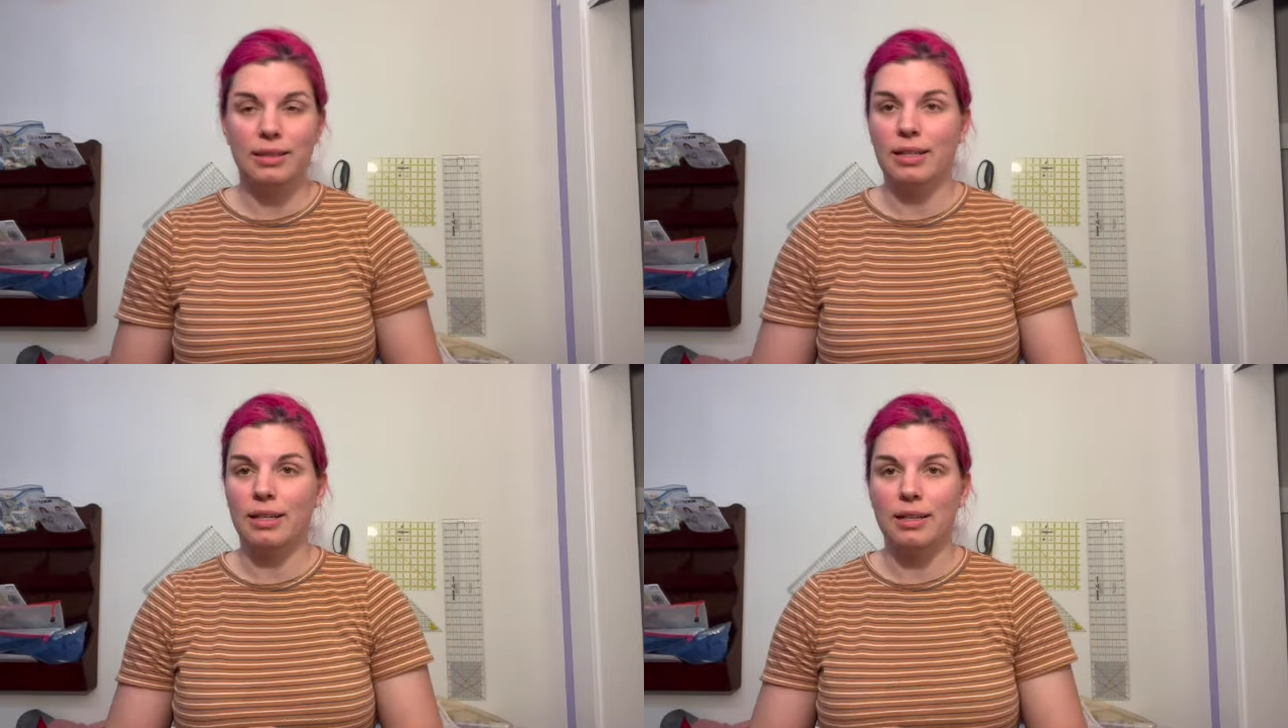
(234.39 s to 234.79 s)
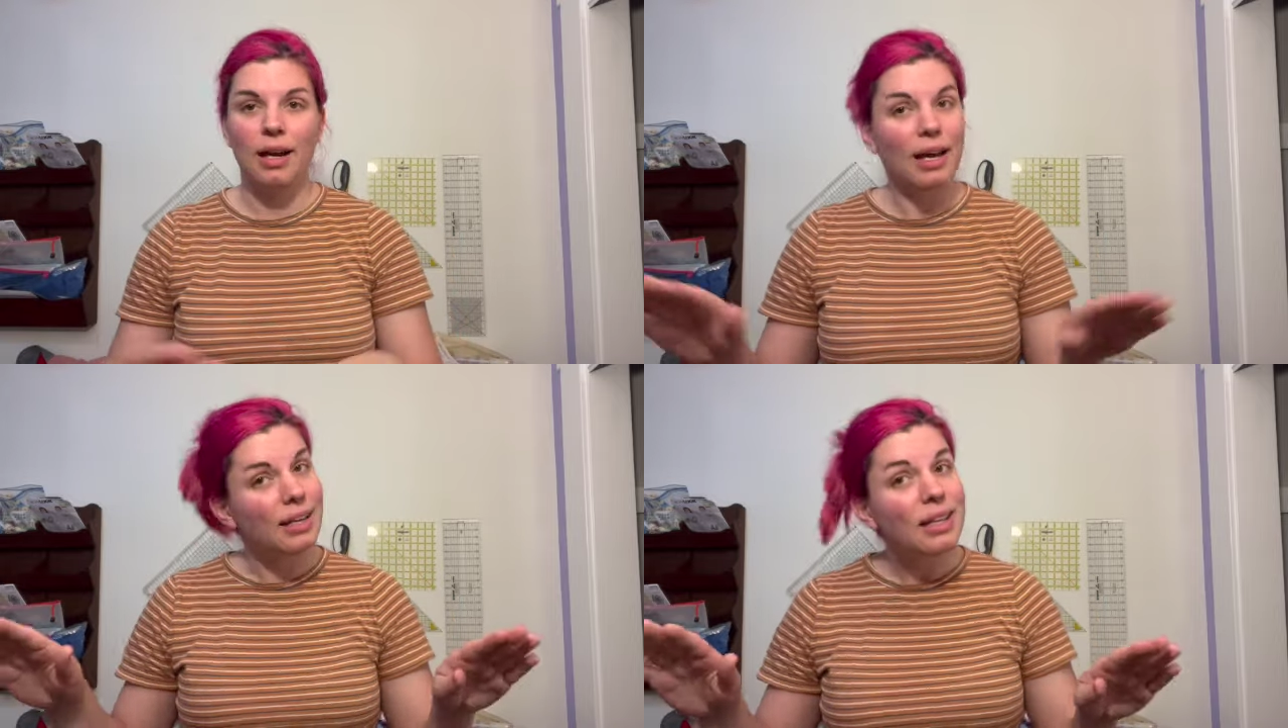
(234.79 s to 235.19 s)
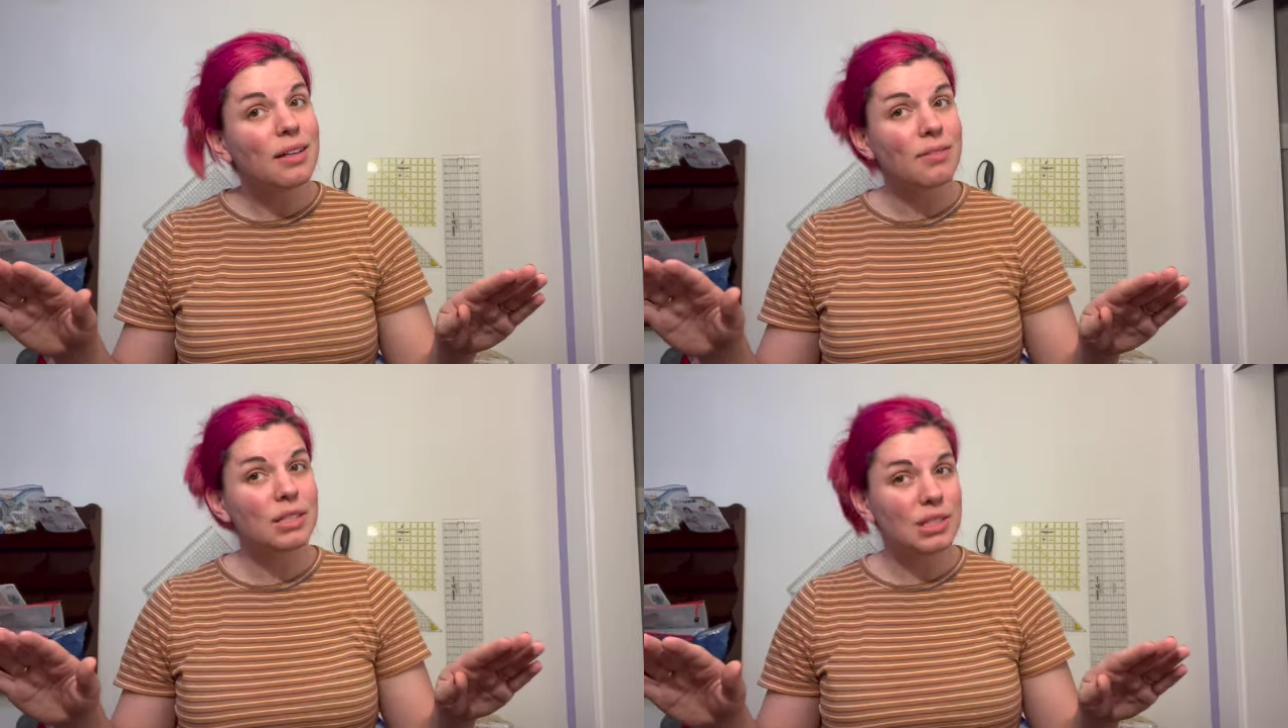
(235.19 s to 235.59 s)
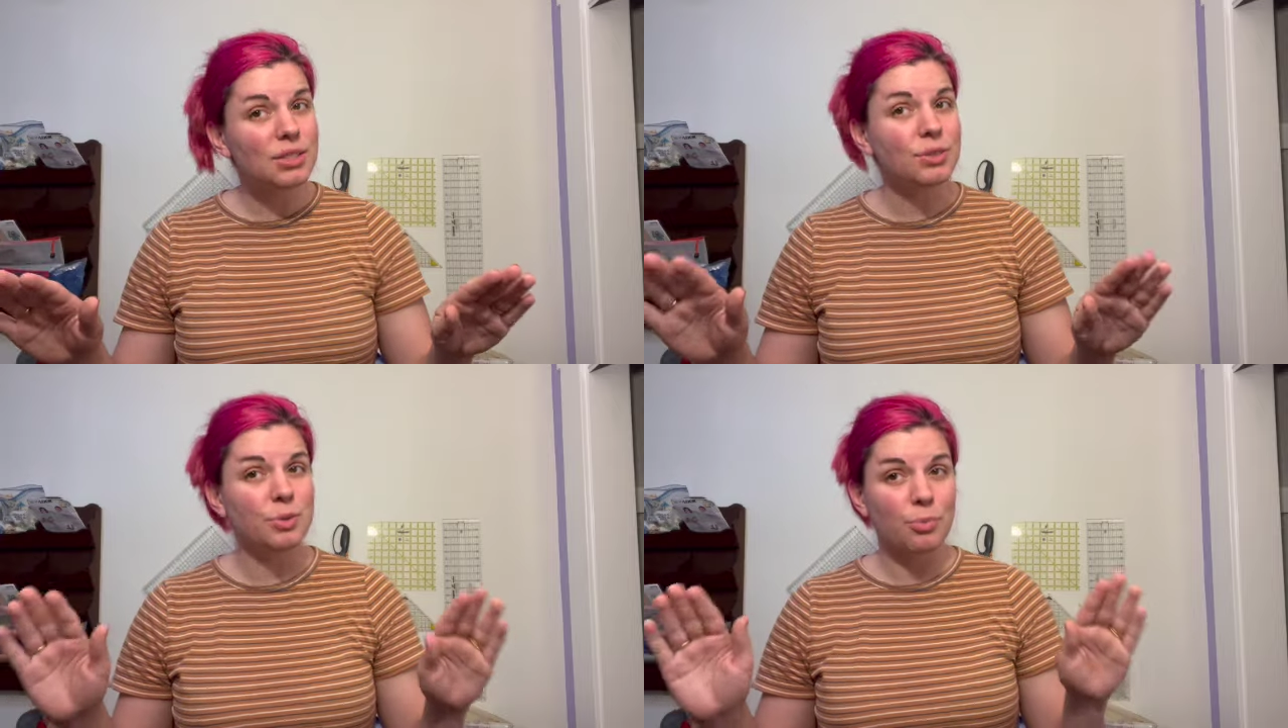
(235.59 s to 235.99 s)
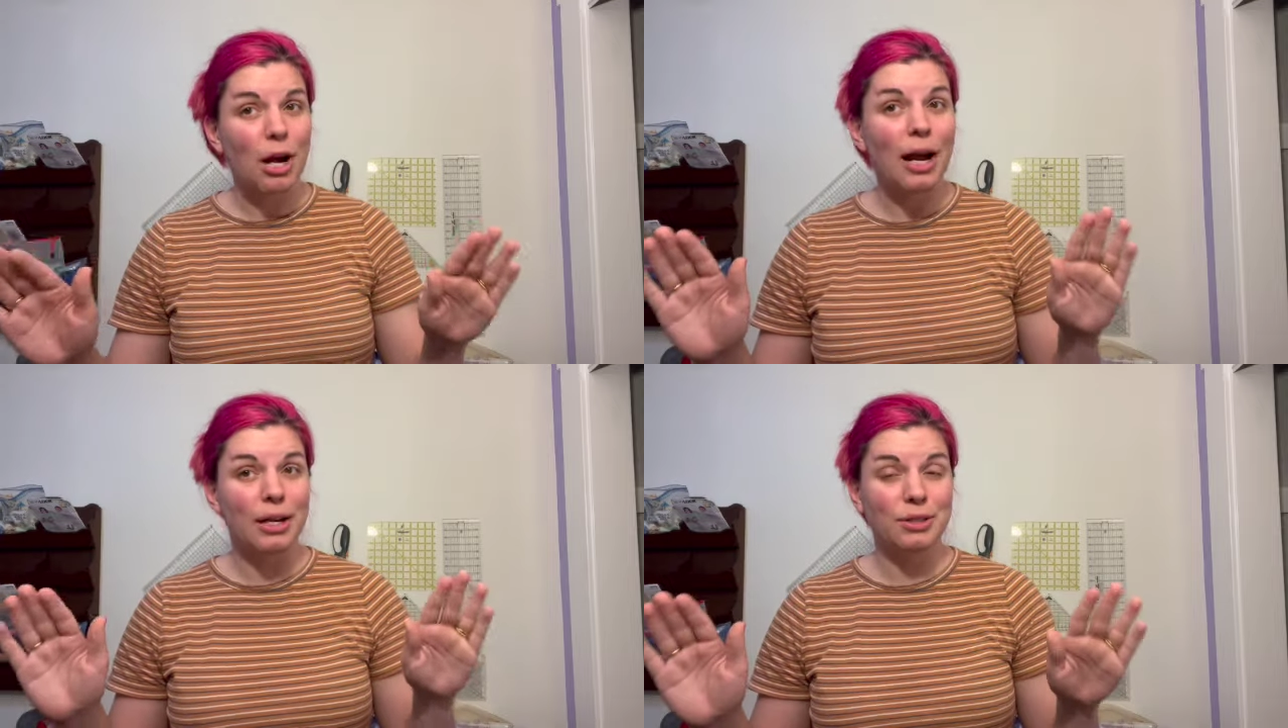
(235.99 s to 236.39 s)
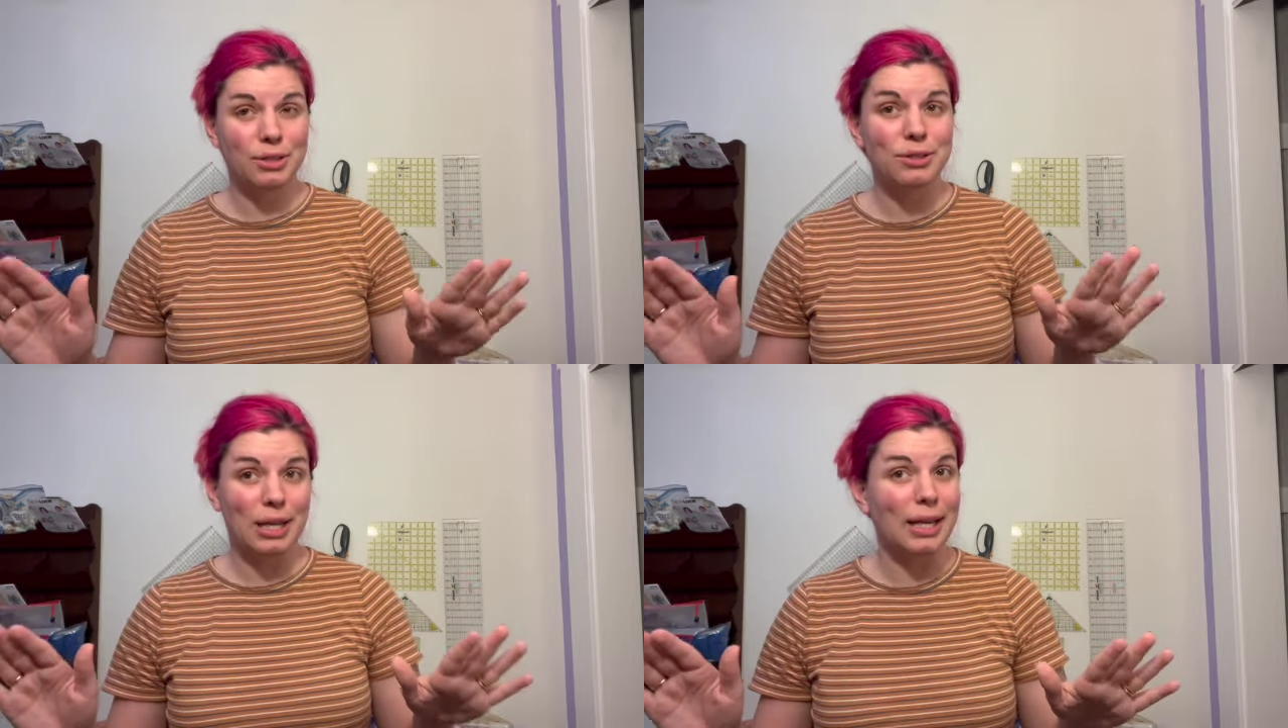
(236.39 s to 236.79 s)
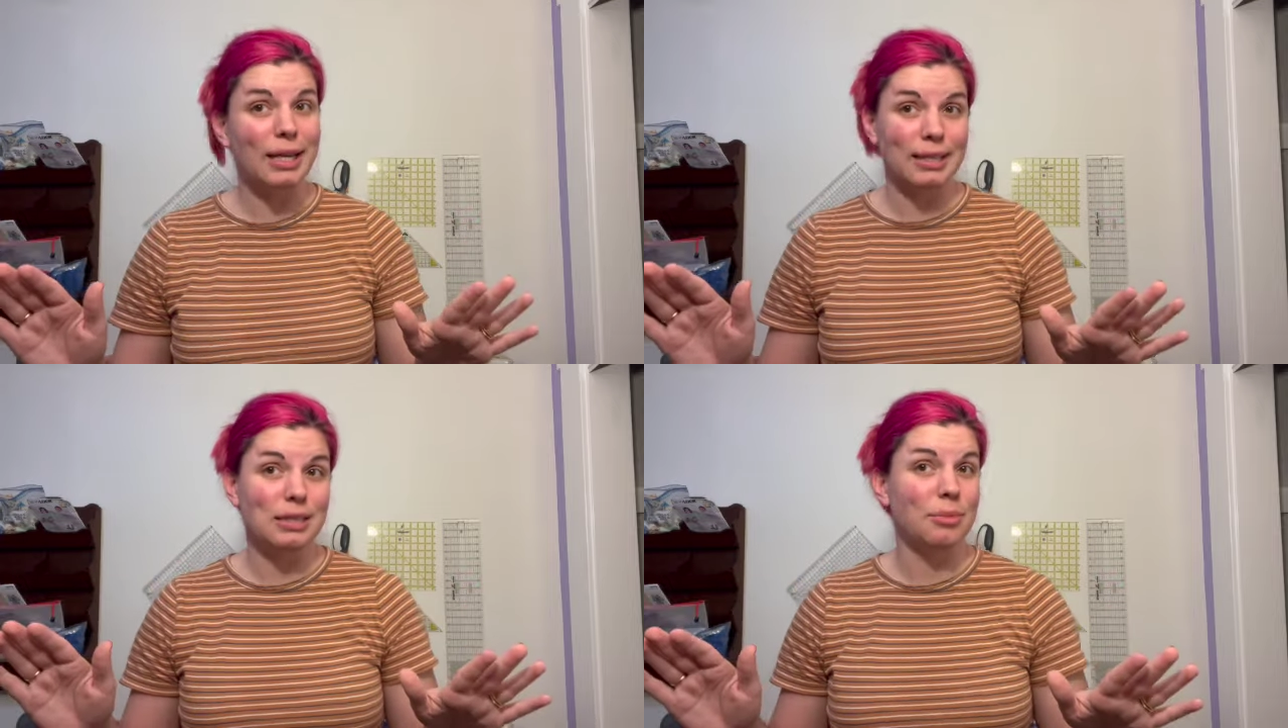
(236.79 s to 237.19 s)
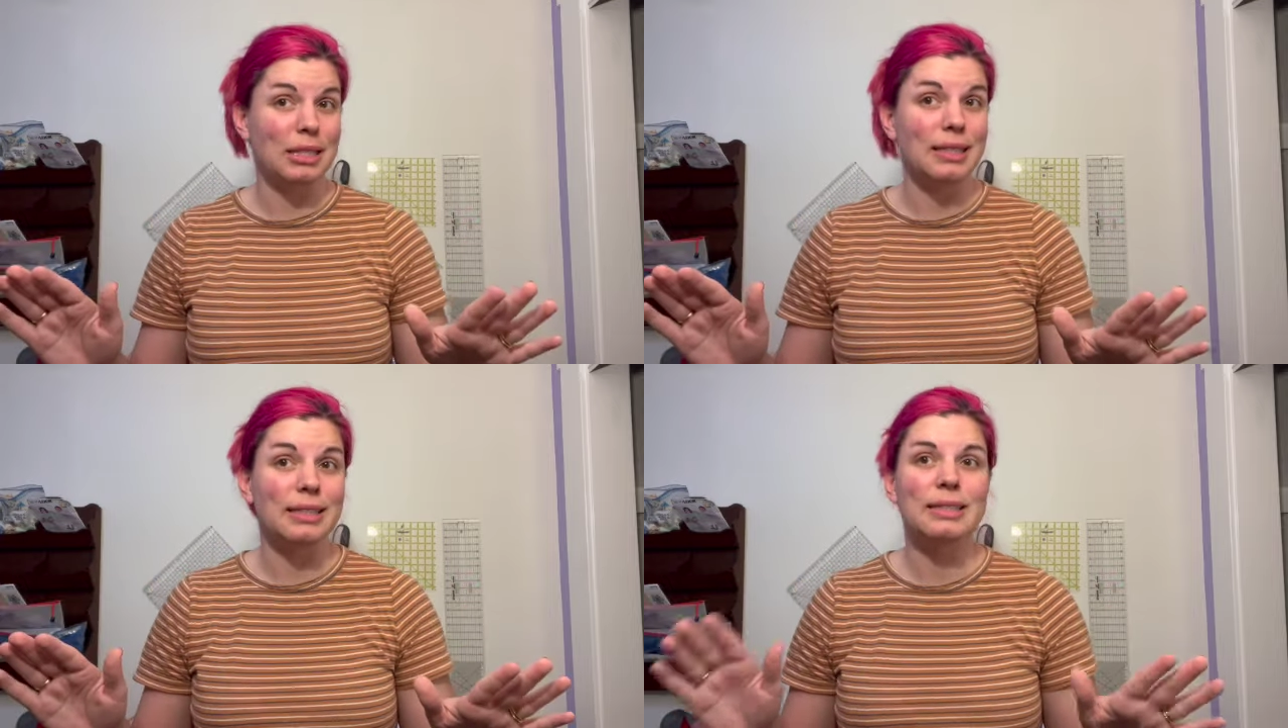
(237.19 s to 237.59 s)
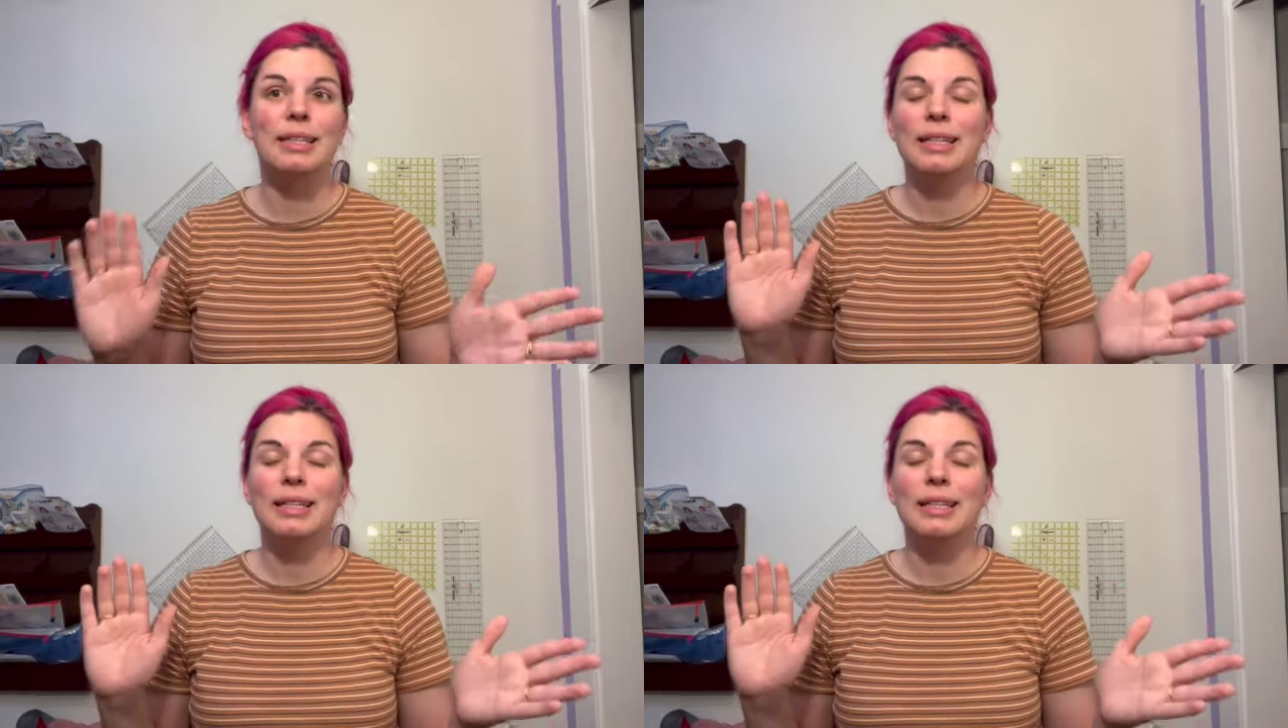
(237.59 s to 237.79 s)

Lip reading: and had not had any of these issues prior to taking it to be cleaned.